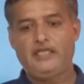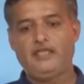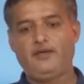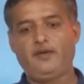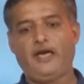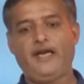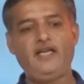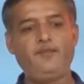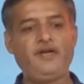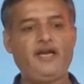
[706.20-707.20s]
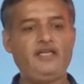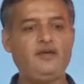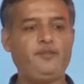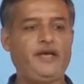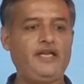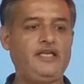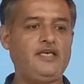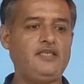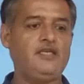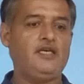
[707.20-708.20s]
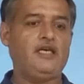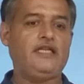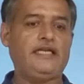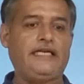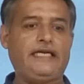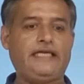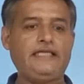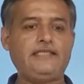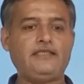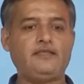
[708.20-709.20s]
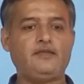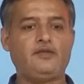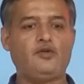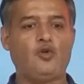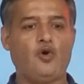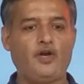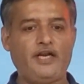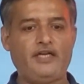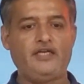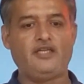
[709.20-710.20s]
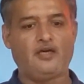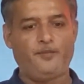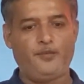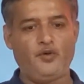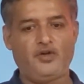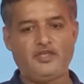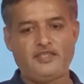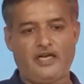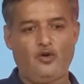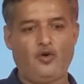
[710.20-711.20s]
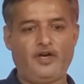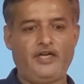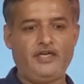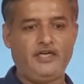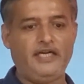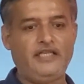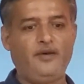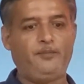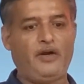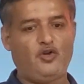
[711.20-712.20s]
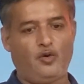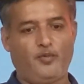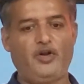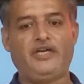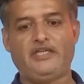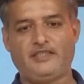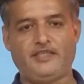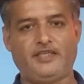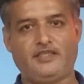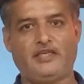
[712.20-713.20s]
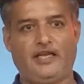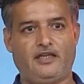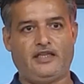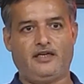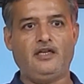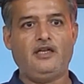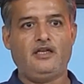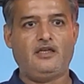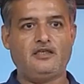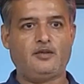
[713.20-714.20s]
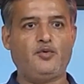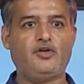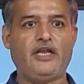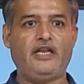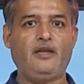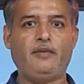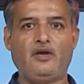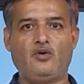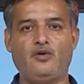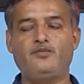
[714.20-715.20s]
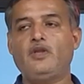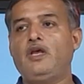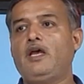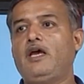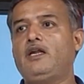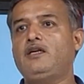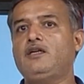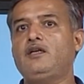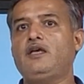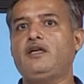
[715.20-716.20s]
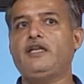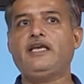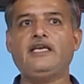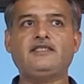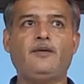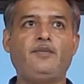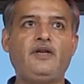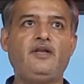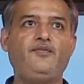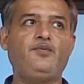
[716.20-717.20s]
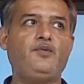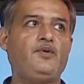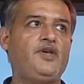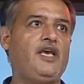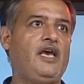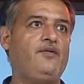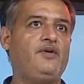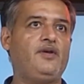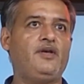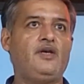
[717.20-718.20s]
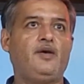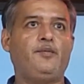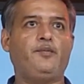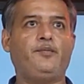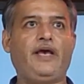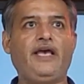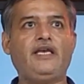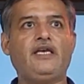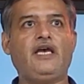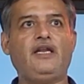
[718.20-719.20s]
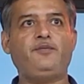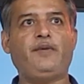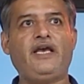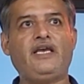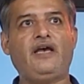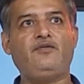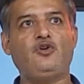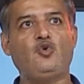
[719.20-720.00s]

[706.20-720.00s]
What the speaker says: the idea behind the MAN is that it is located, the computers are located in the metropolitan cities like that. Suppose Delhi, Bangalore. And take example, if we have a bank and bank have the